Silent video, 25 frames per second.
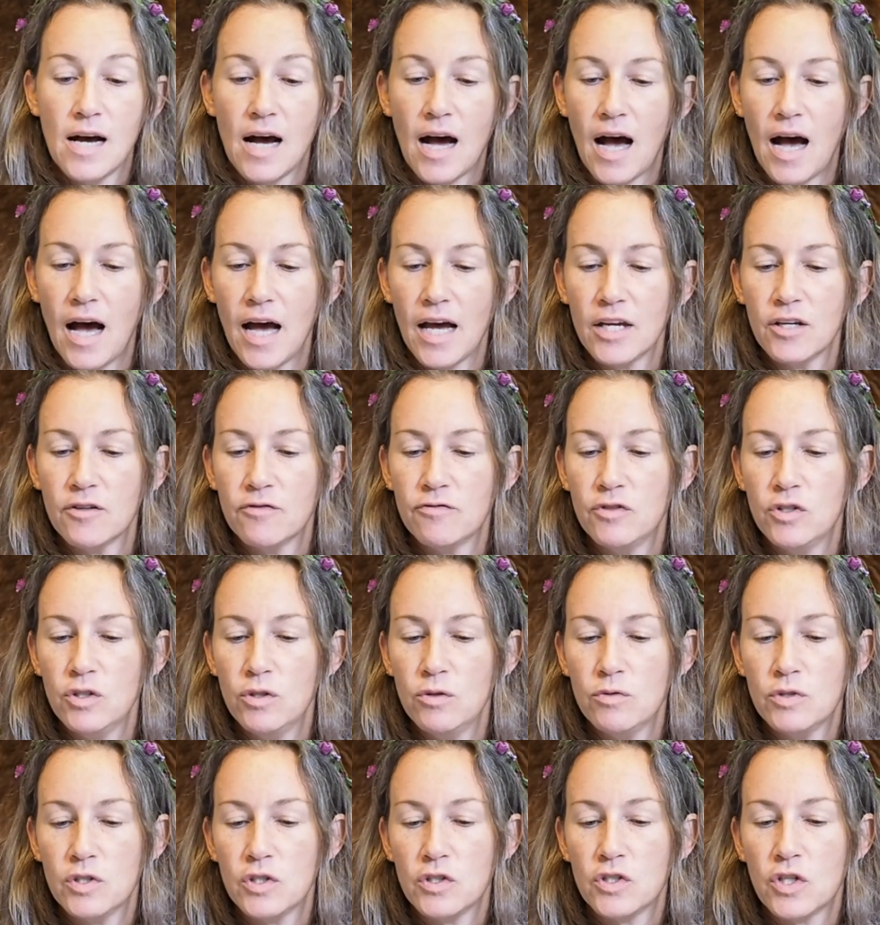Eye of
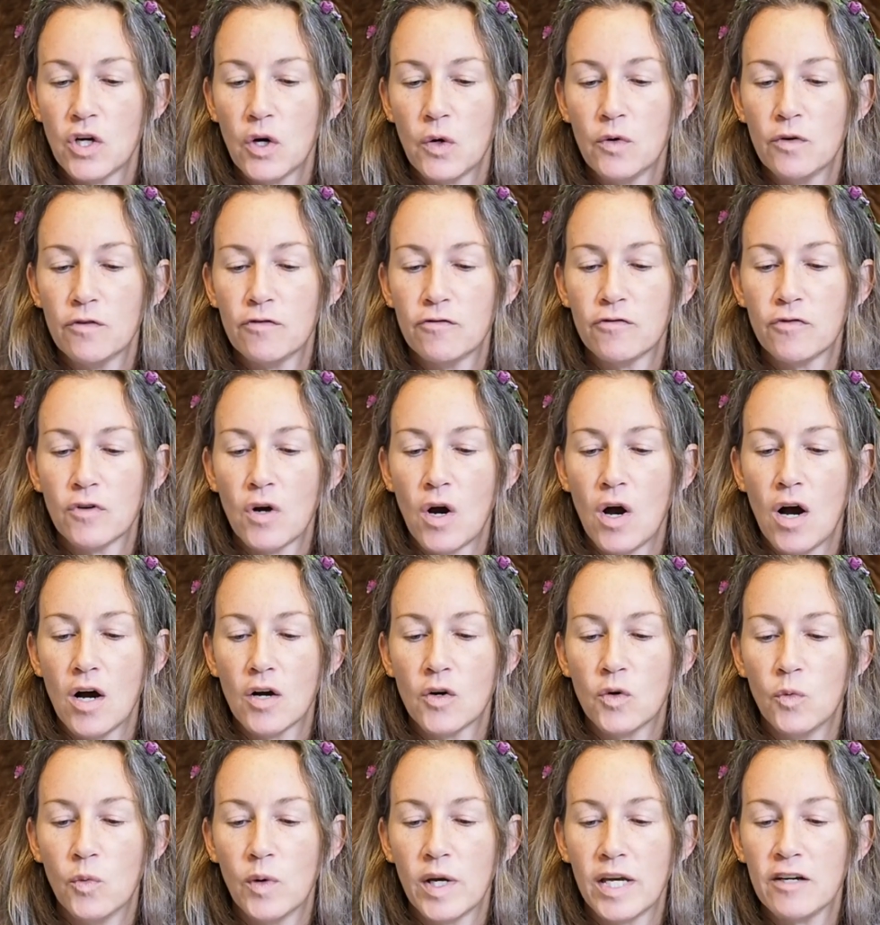newt, toe of
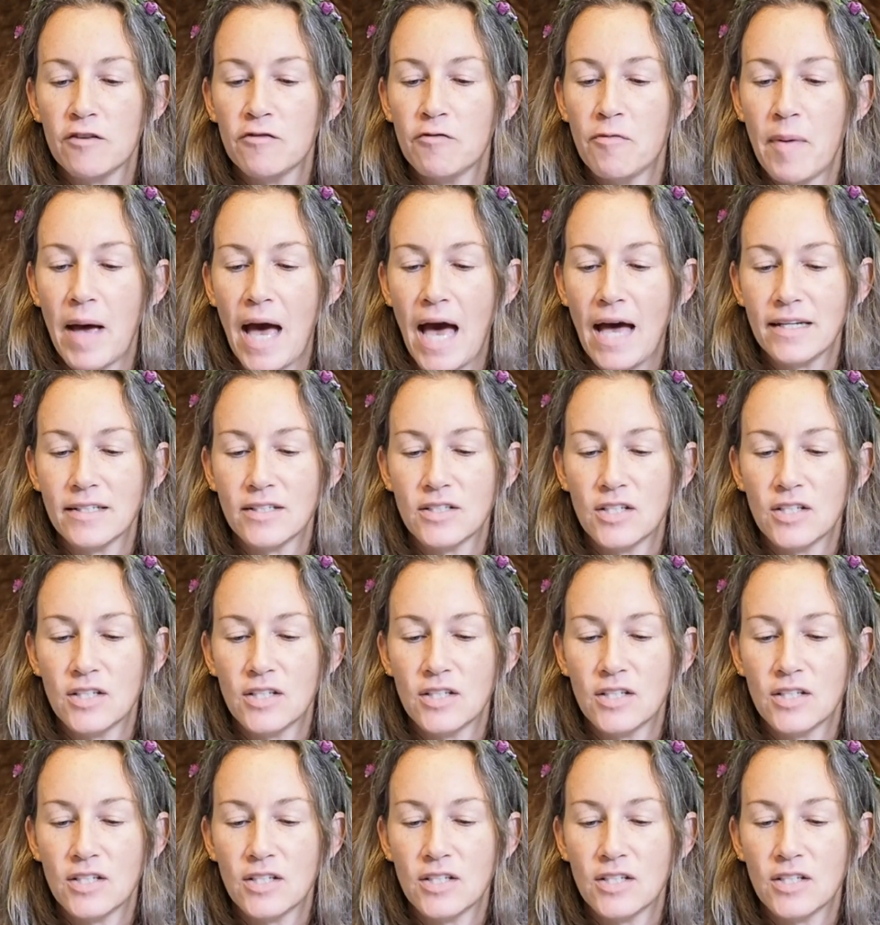frog, wing of bat,